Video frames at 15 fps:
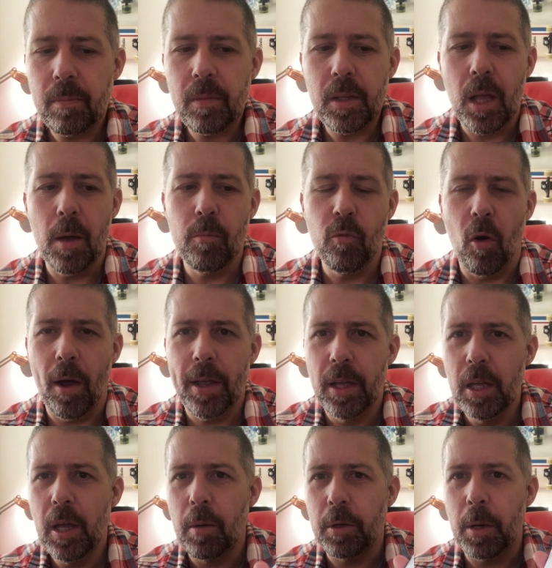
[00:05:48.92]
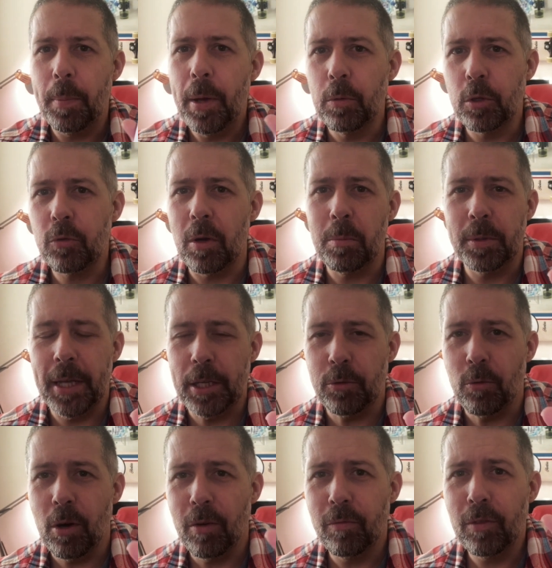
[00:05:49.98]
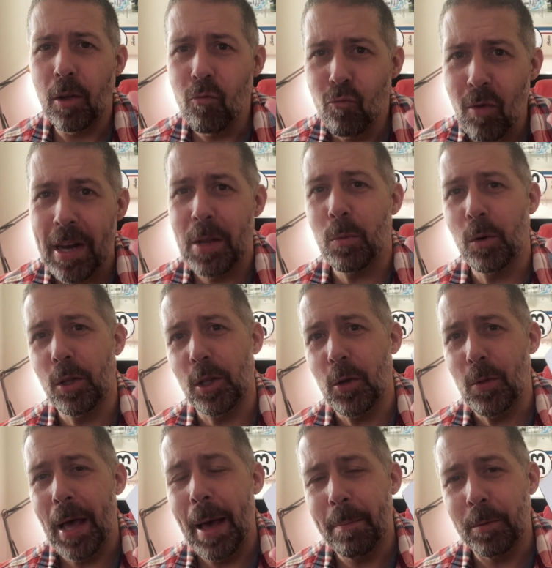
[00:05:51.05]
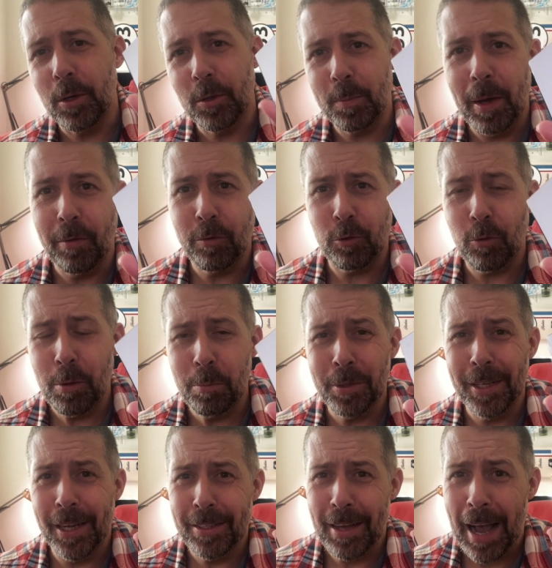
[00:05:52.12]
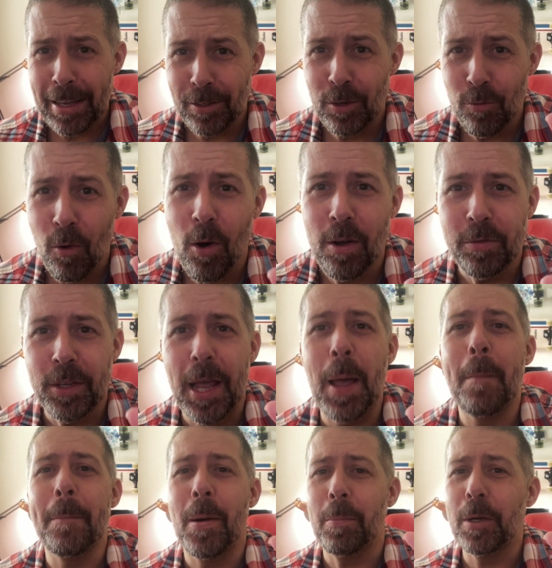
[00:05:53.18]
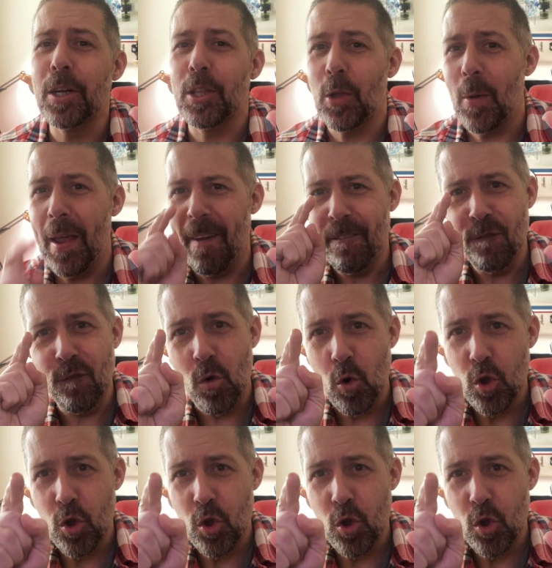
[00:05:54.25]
Right, I'm going to peel the screen protector off. Don't really want to do that because my other screen protector hasn't arrived yet, but I'm going to do it for